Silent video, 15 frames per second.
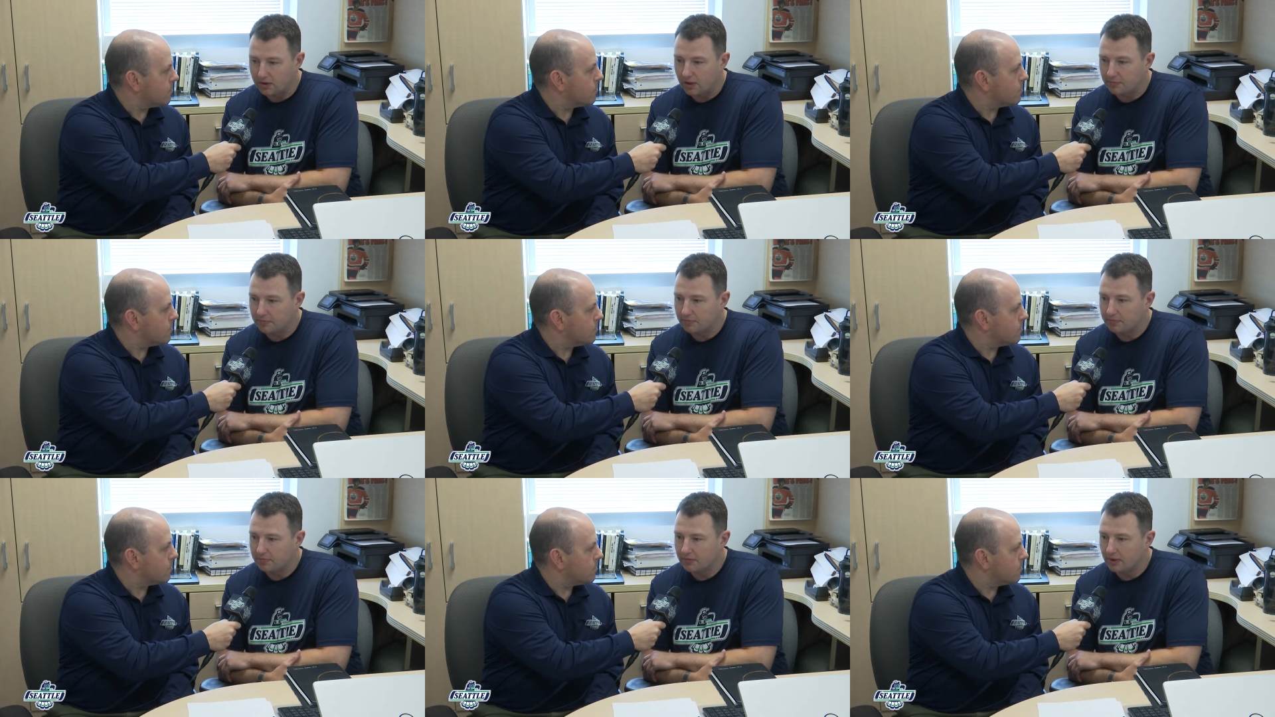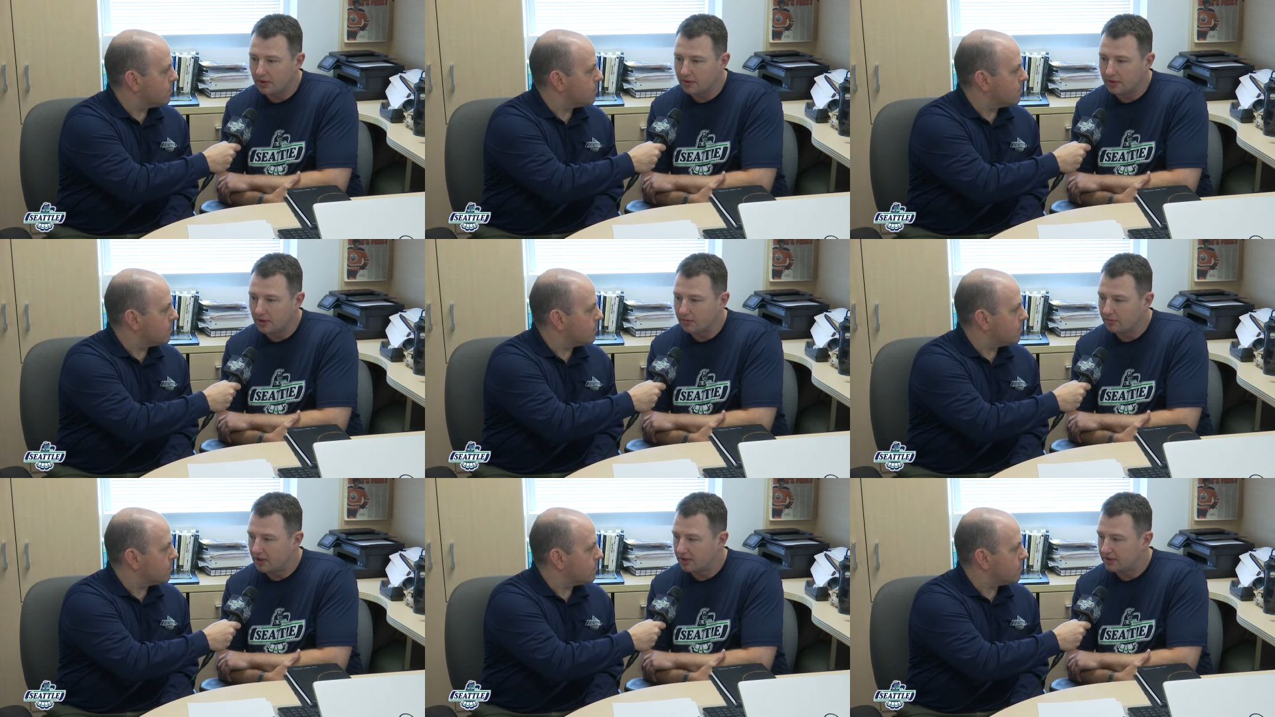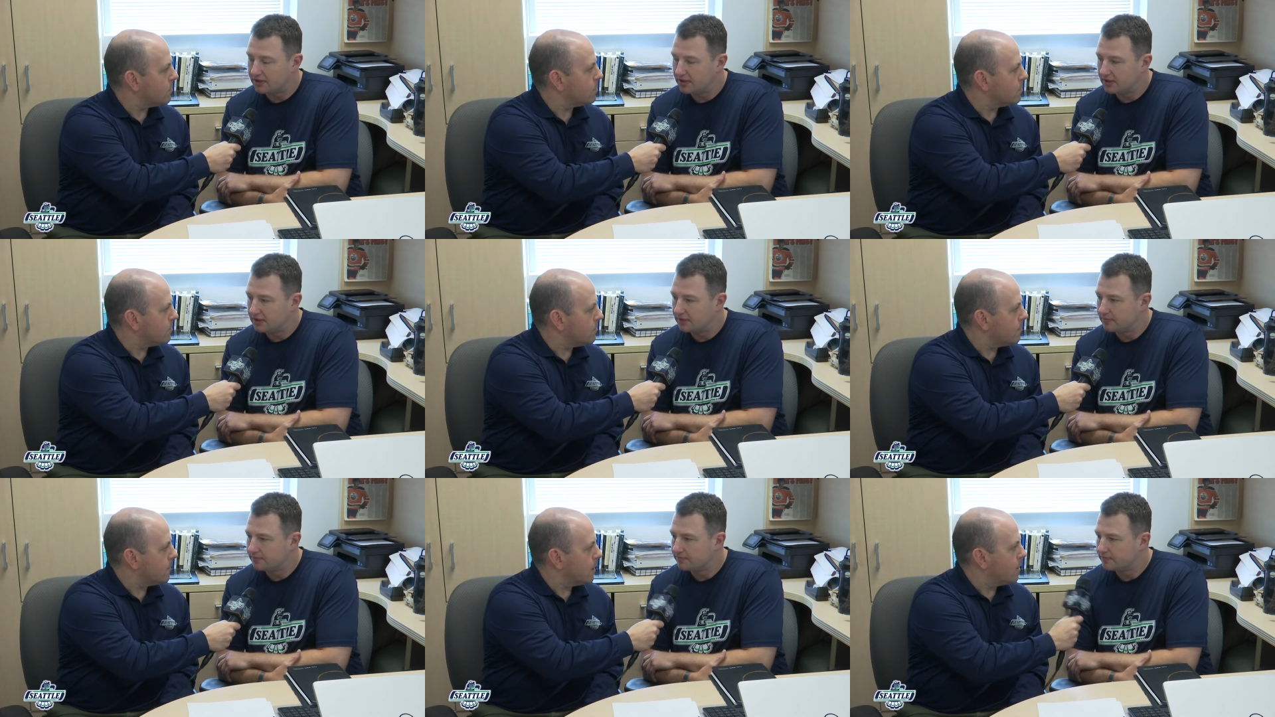Speaker 1: come uh, come regular
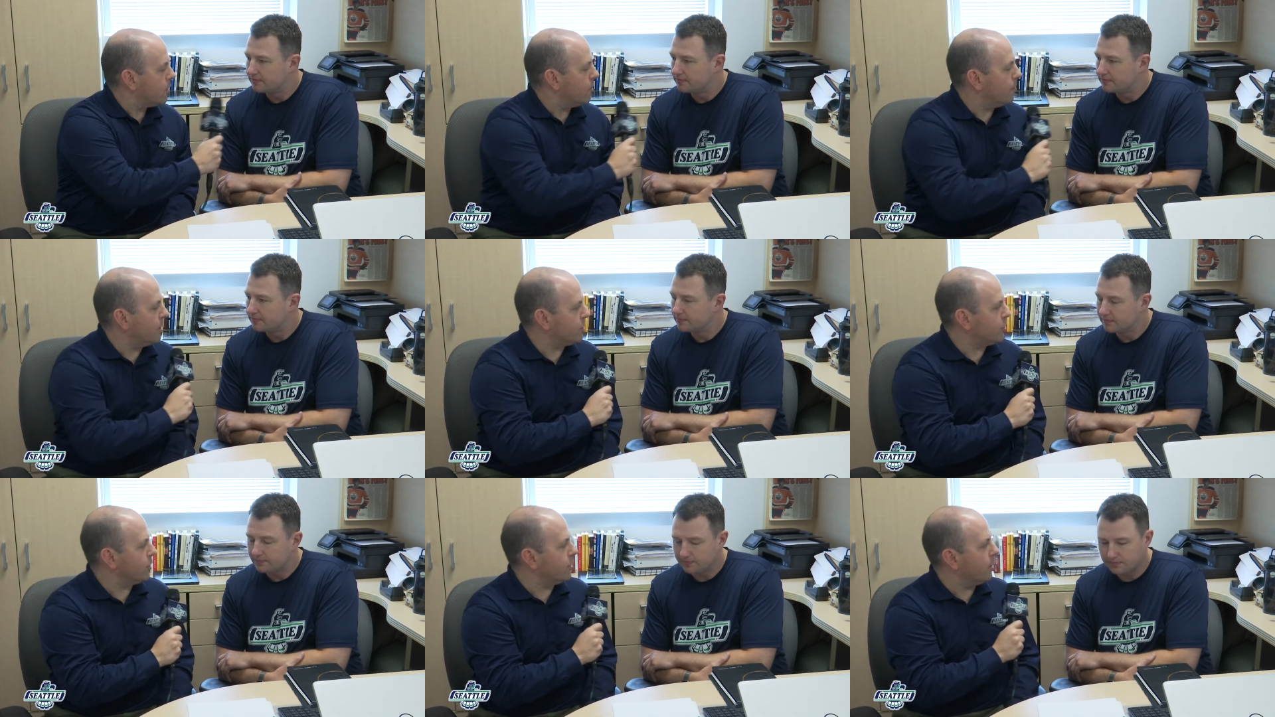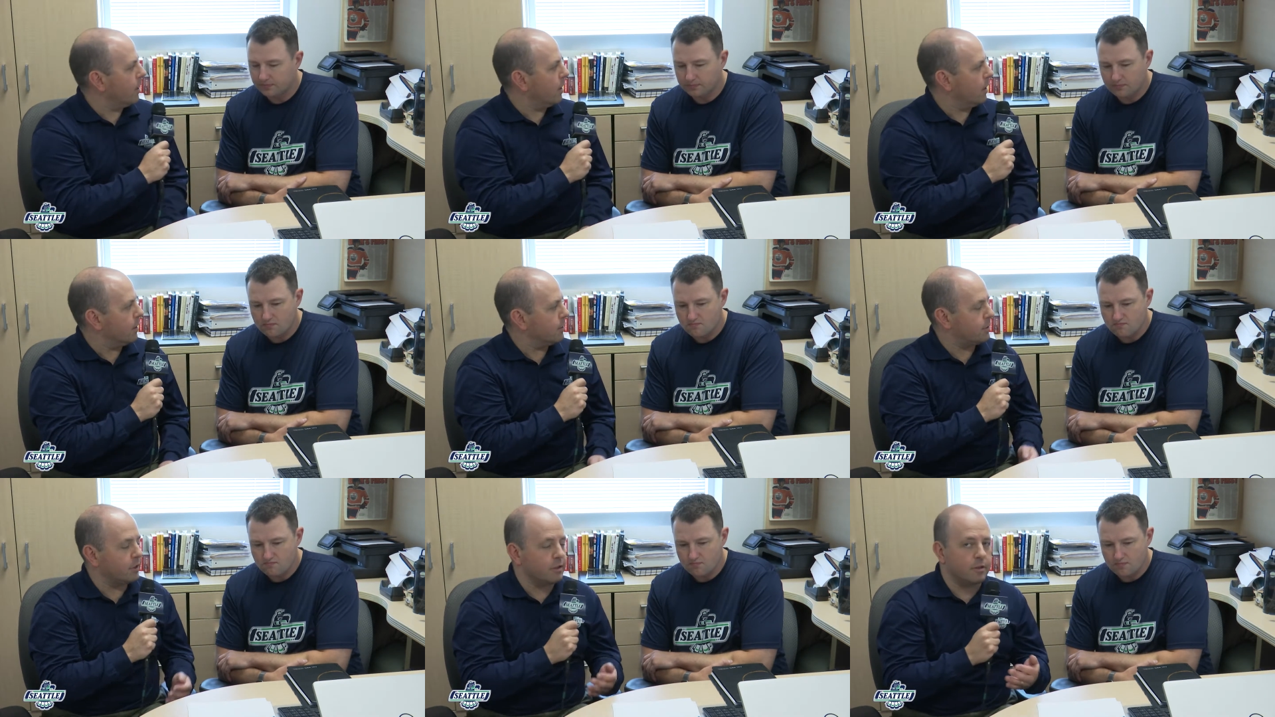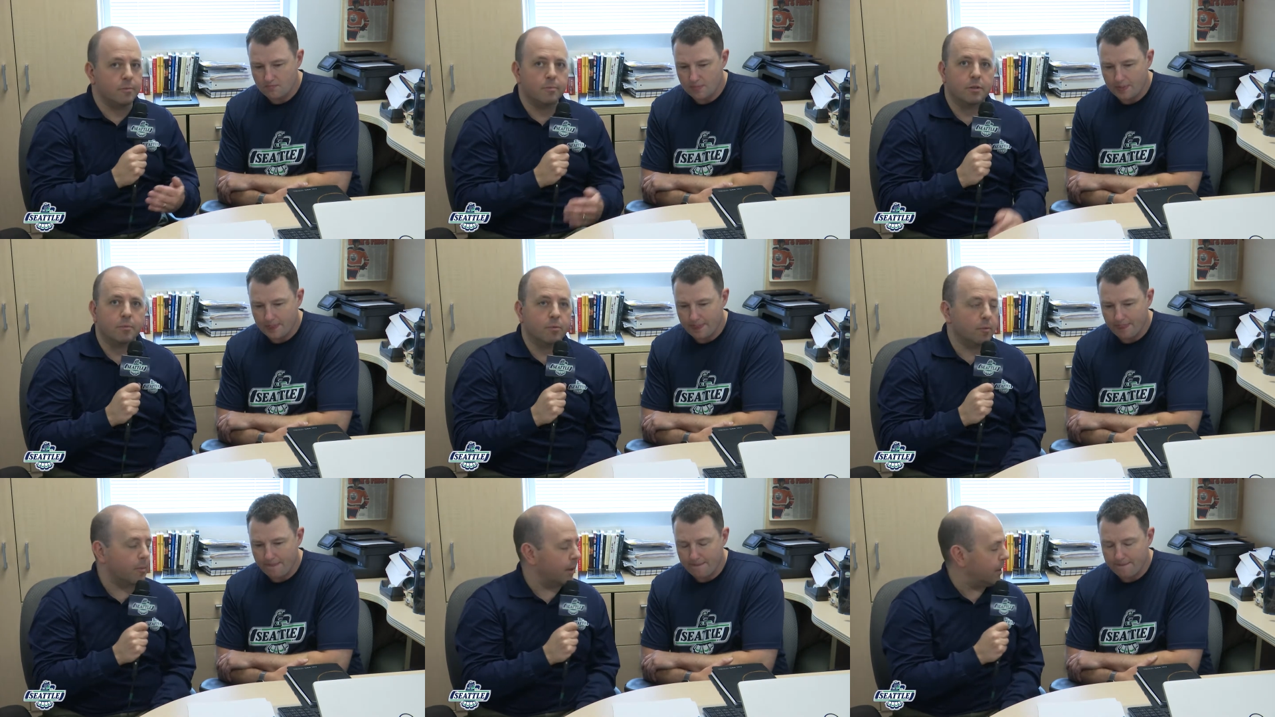season. You mentioned uh, systems
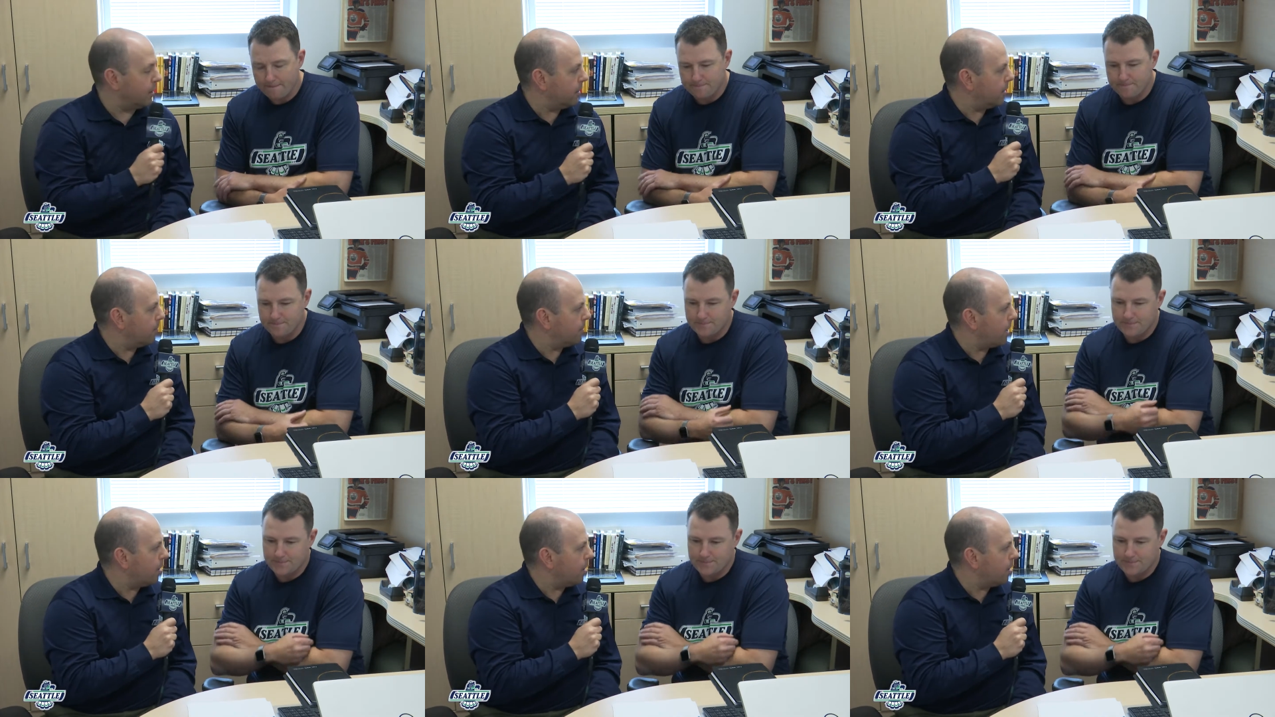implementing them.